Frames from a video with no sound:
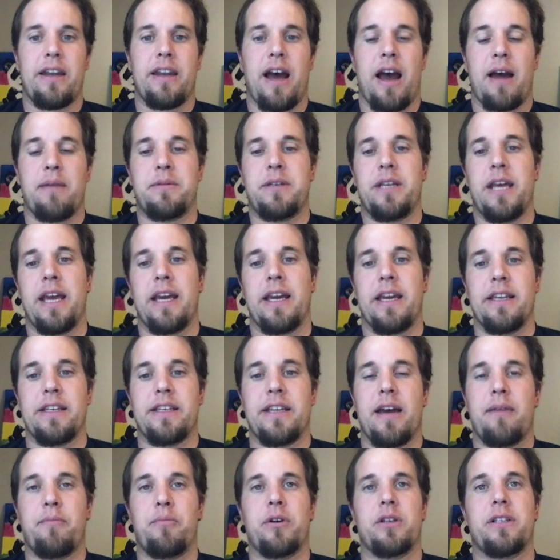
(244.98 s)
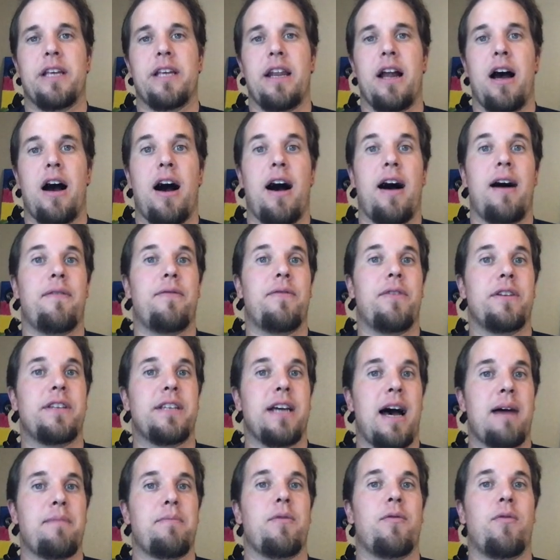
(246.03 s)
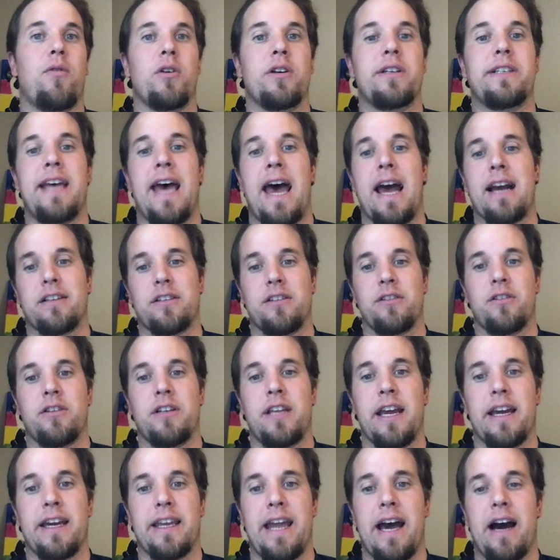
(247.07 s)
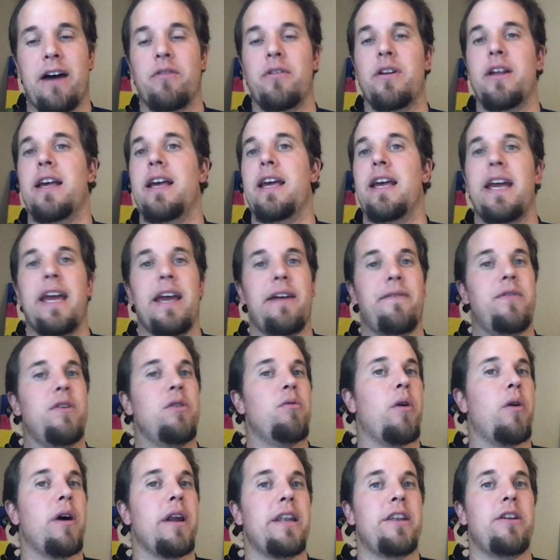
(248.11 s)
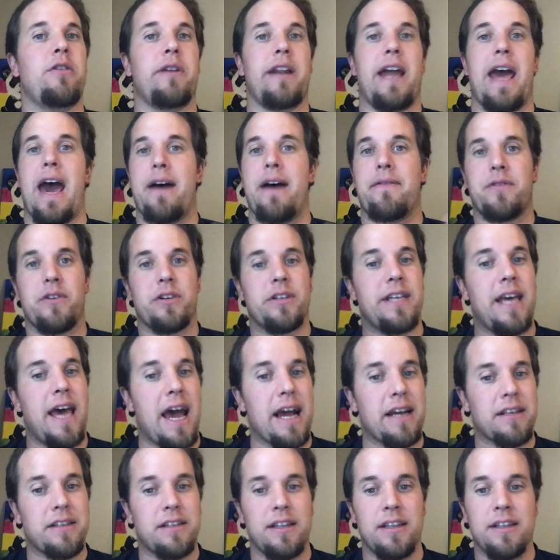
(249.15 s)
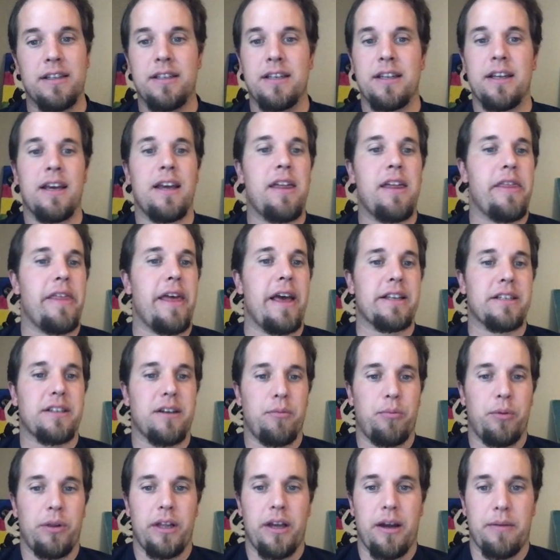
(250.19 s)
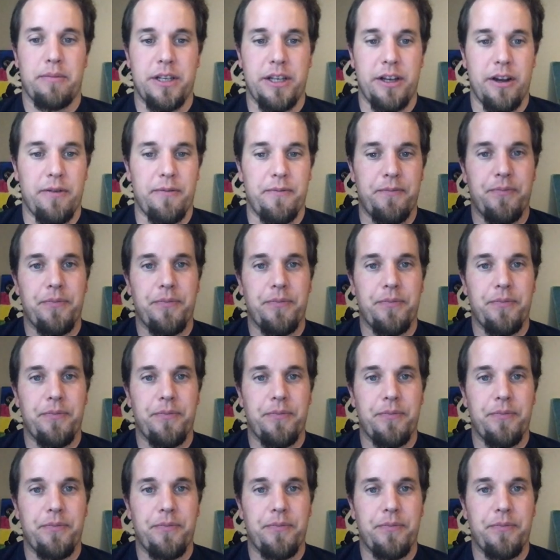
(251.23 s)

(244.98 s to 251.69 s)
I'm taking 10% off the top before taxes are taken out. If you want to do it after taxes, that's completely up to you.